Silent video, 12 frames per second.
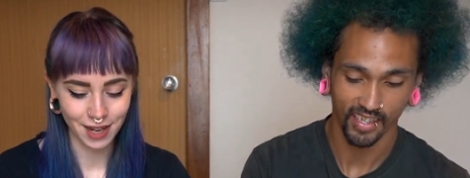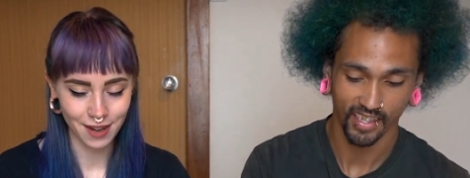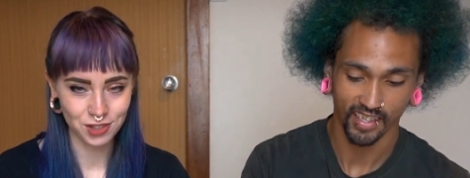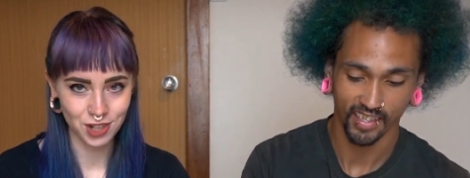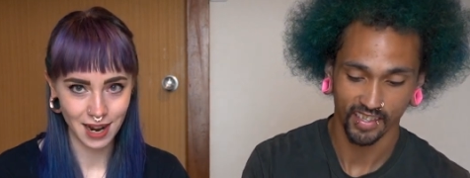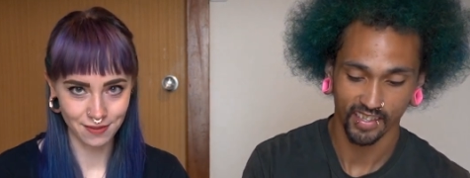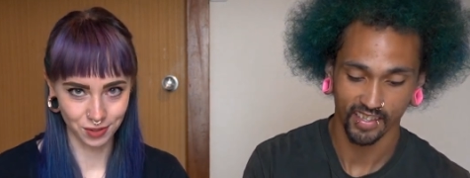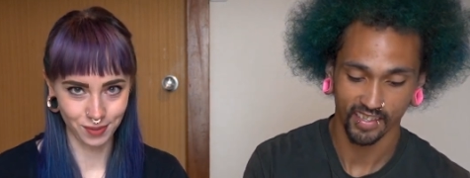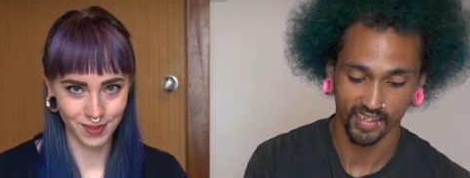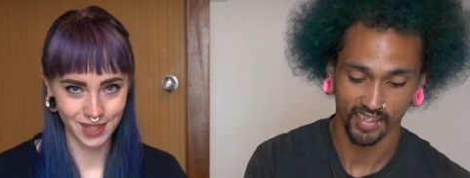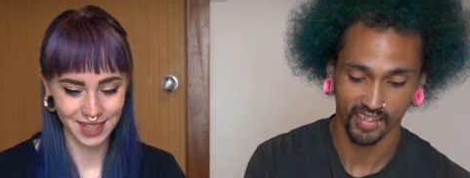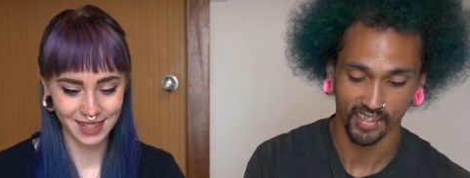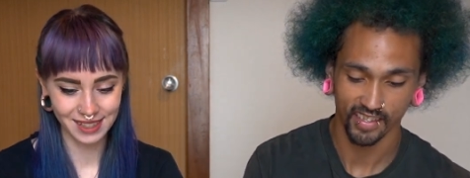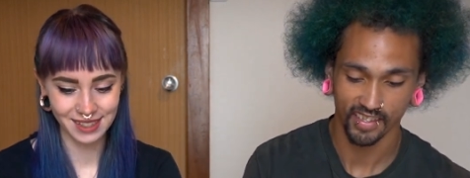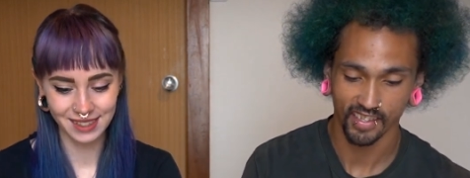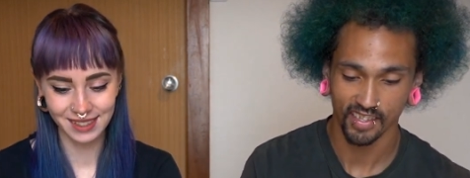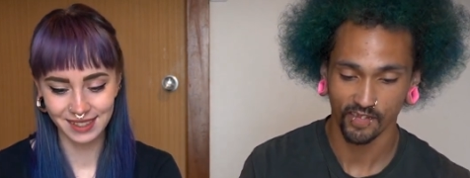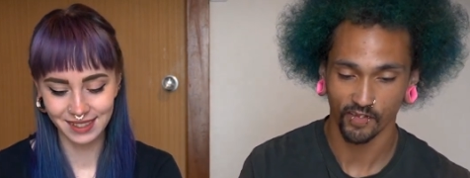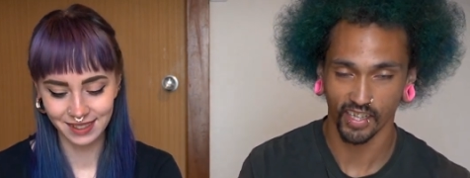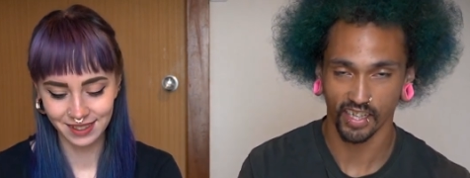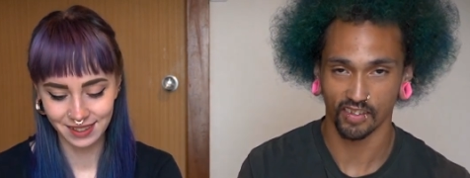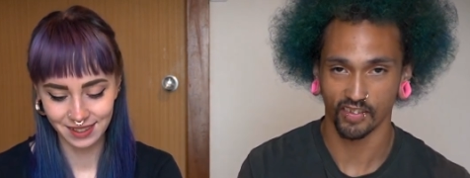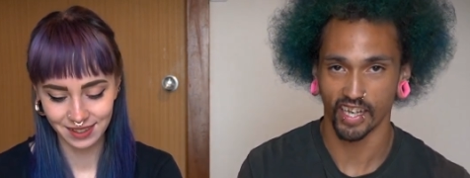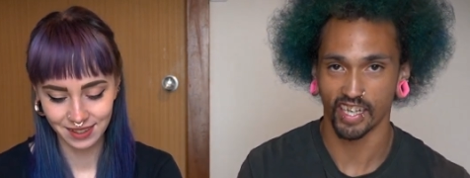Speaker 1: We have traveled with these.
Speaker 2: Because
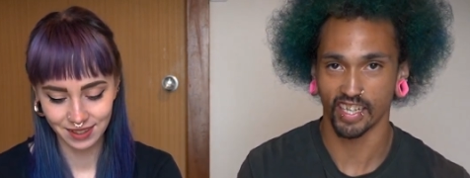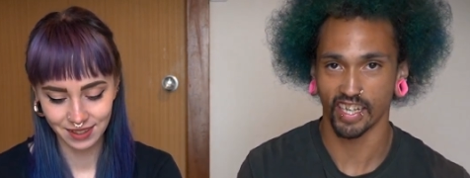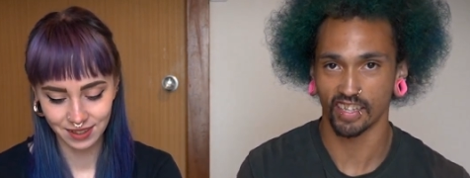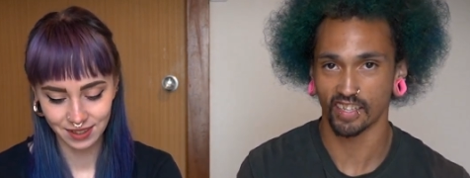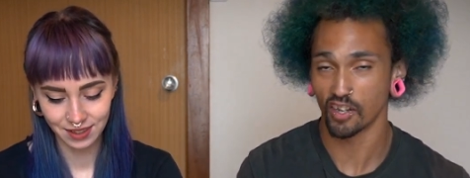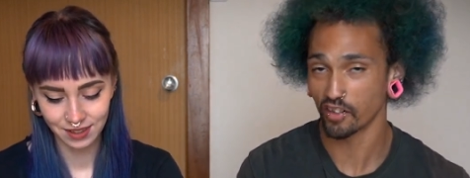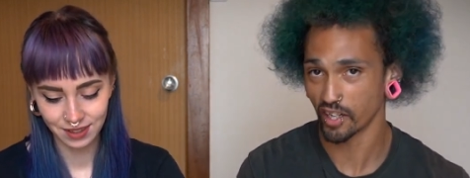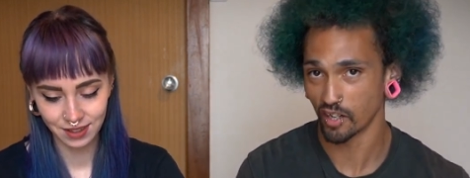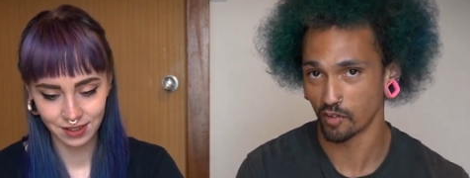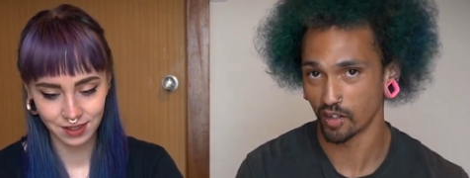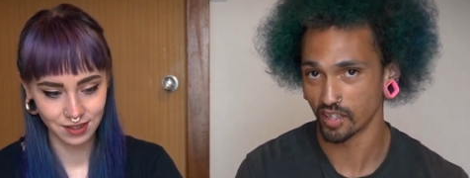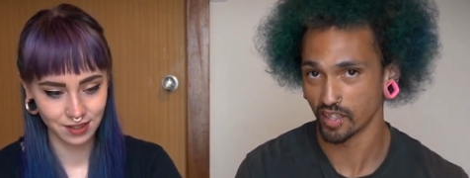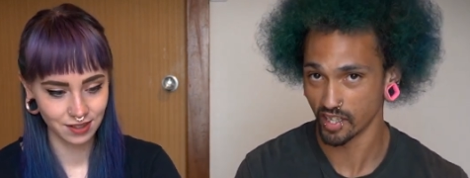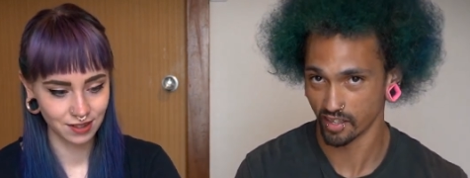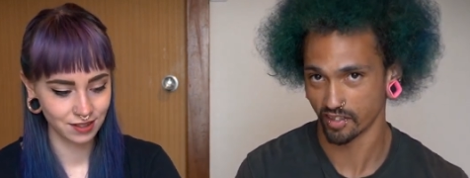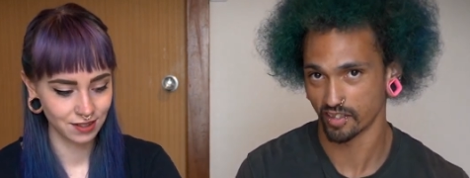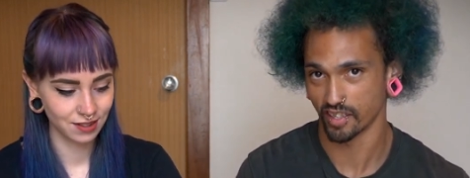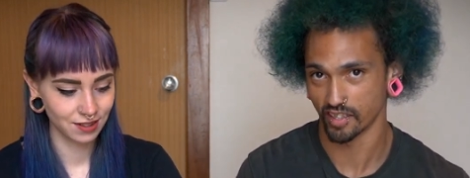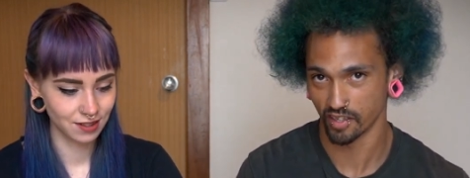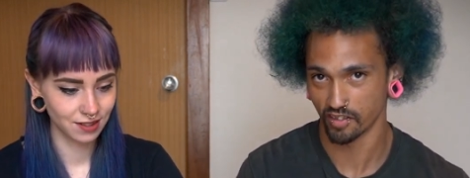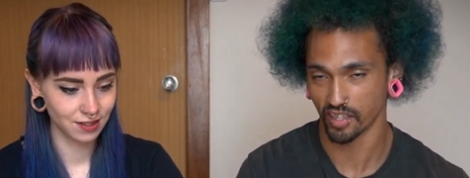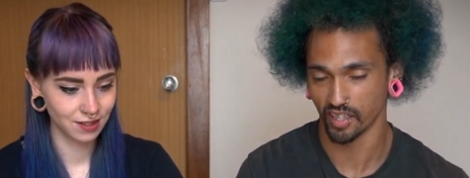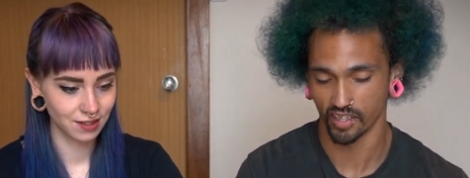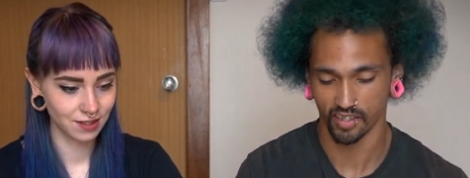we had to get the Tokyo one here in
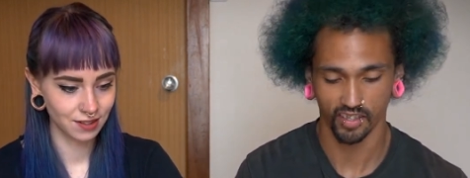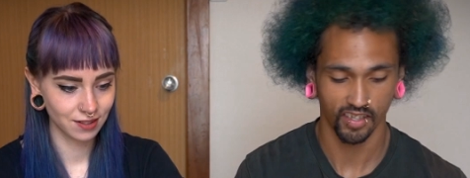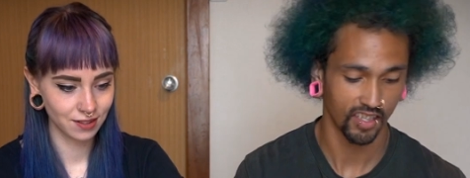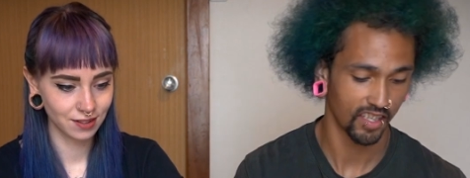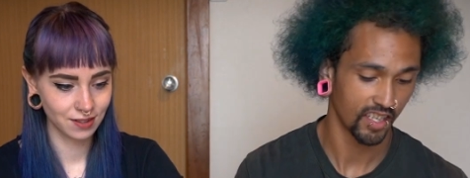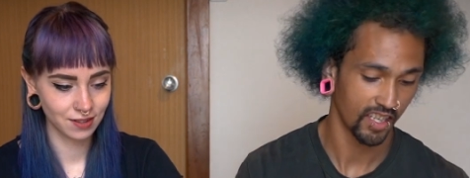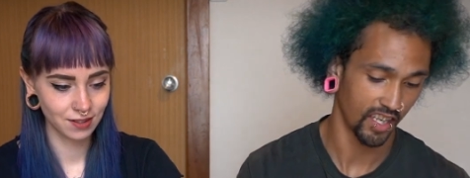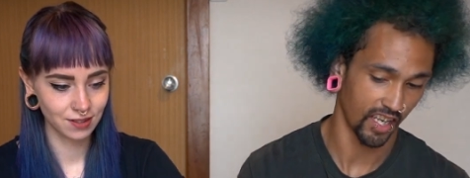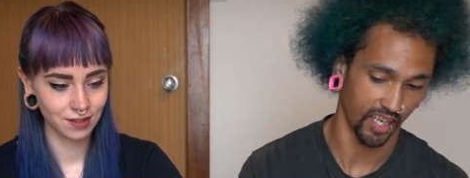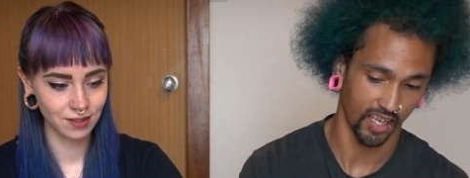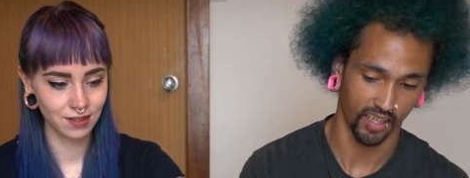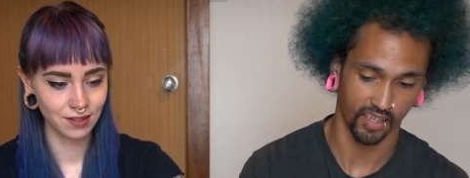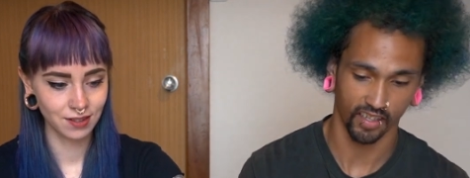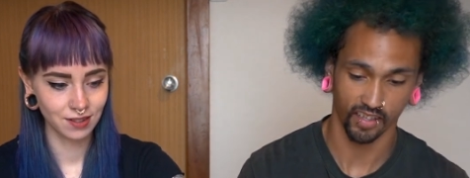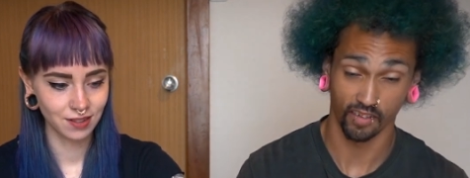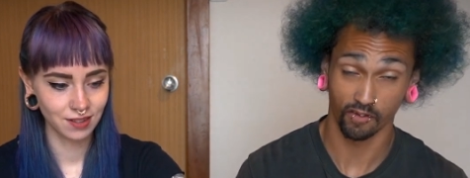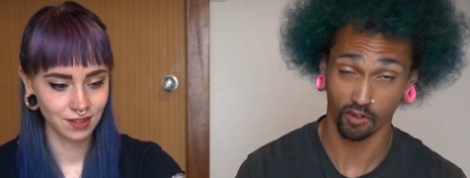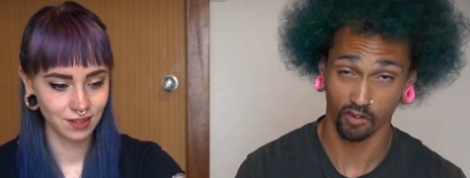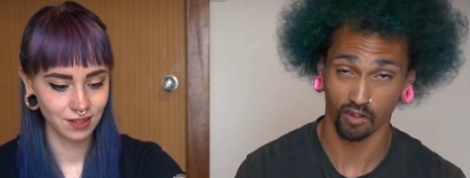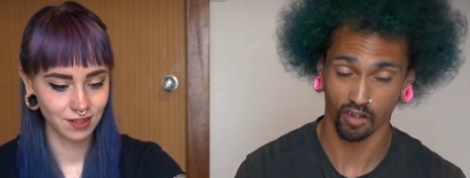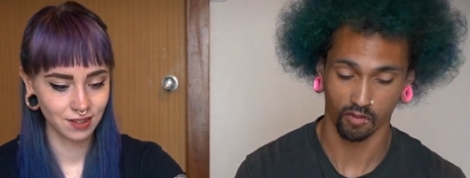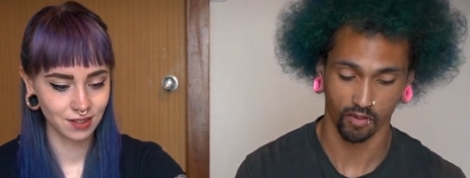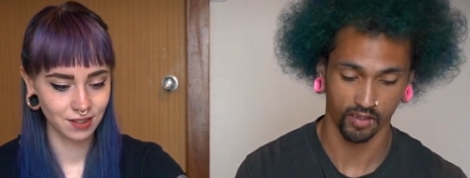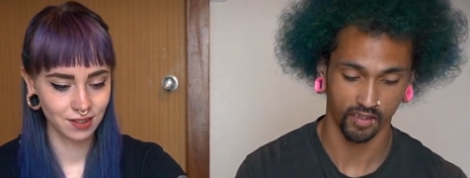Tokyo and the
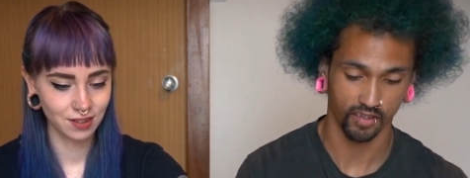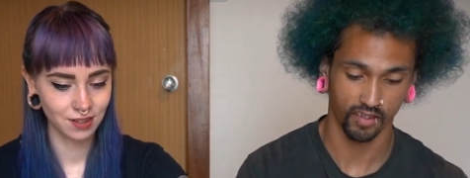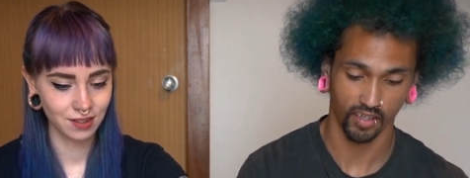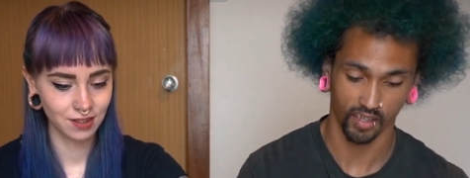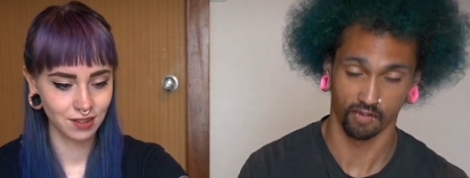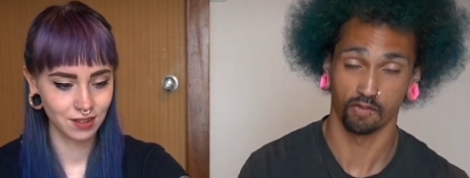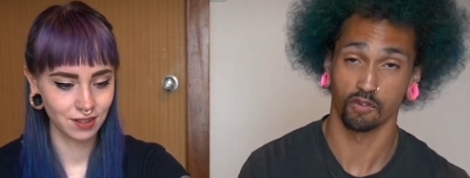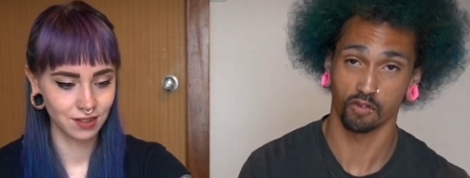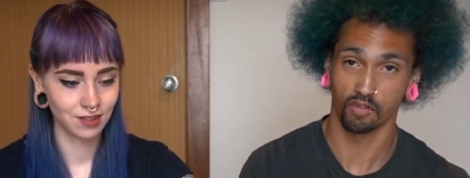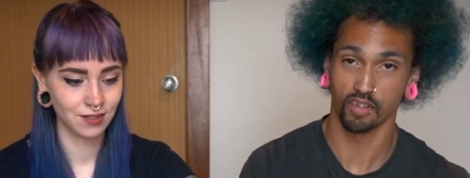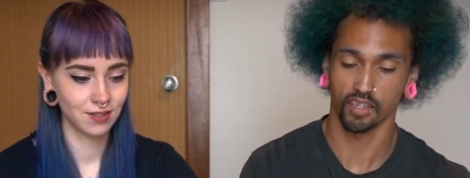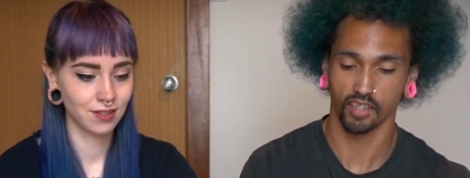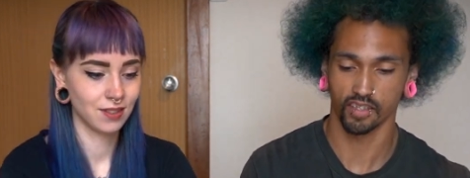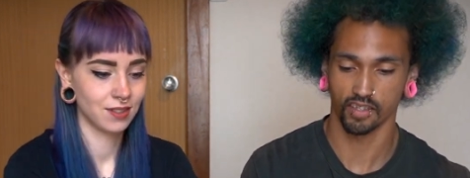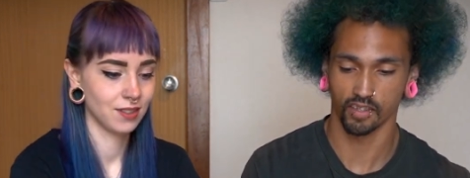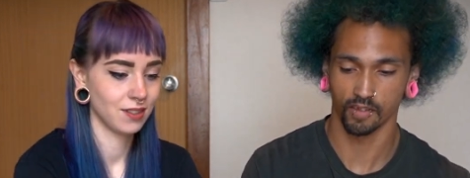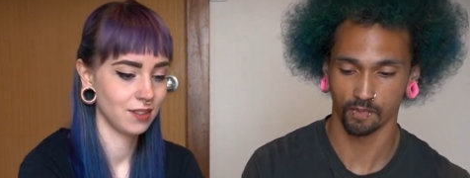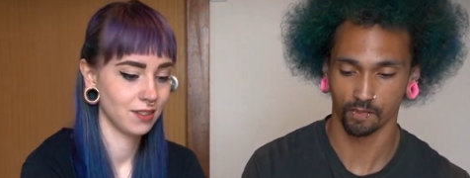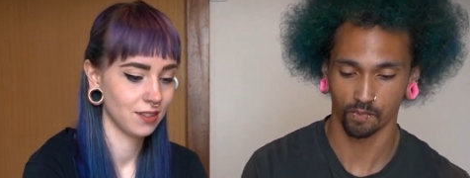Fukuoka ones in Fukuoka, so